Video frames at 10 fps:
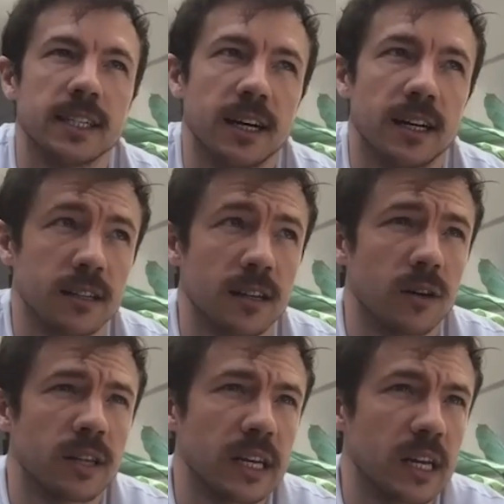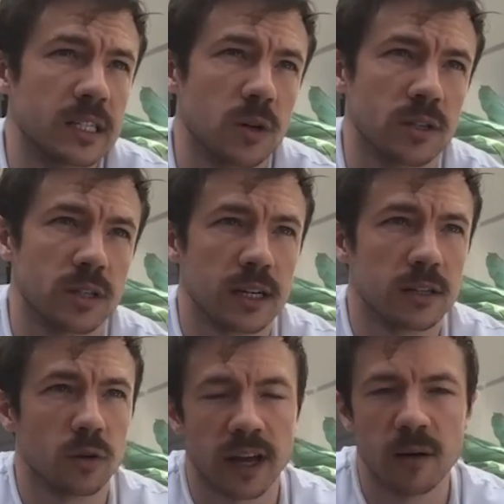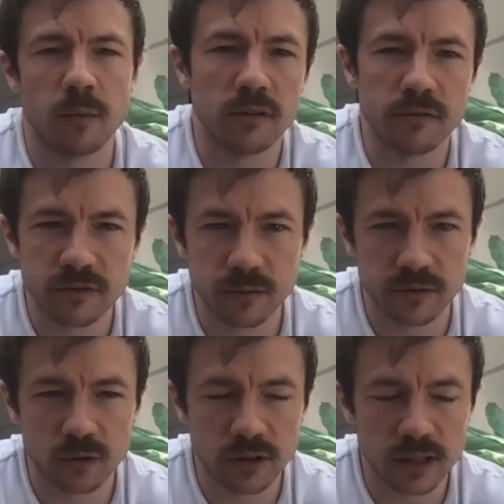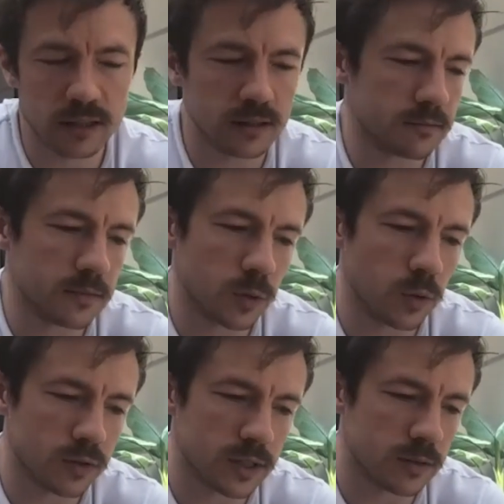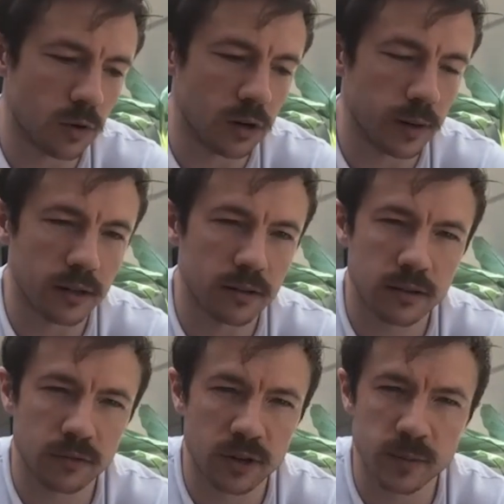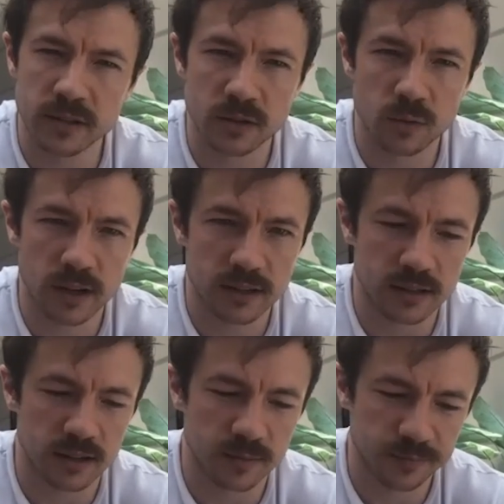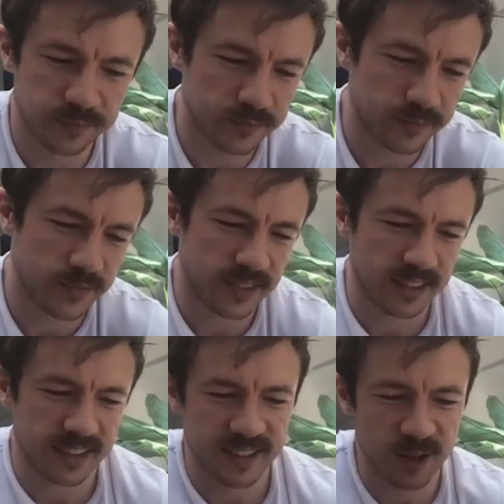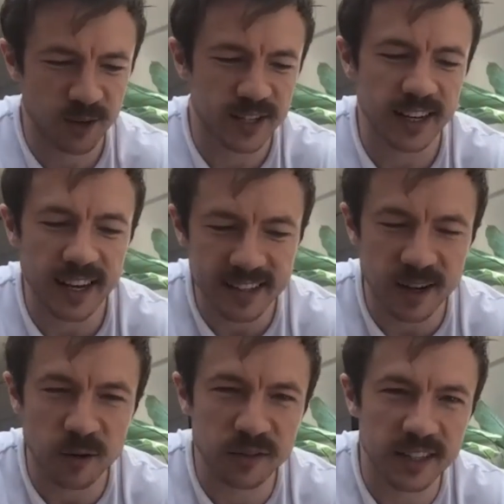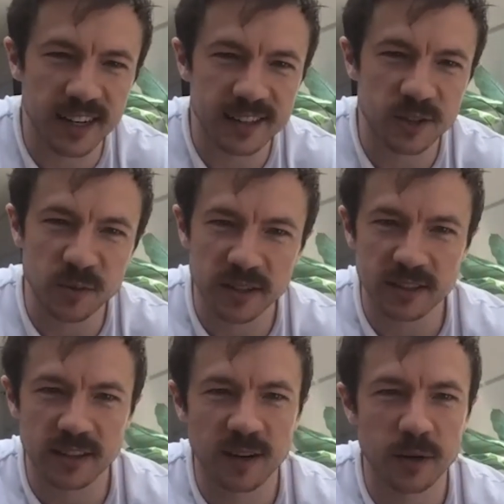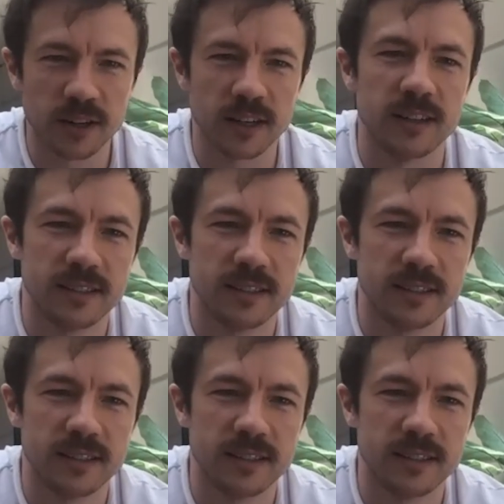I don't know. I think as long as I can sort of get a month before, I think the World is, what, about 3 months away. So as long as they let us out within the next 2 months, I think I'll be okay.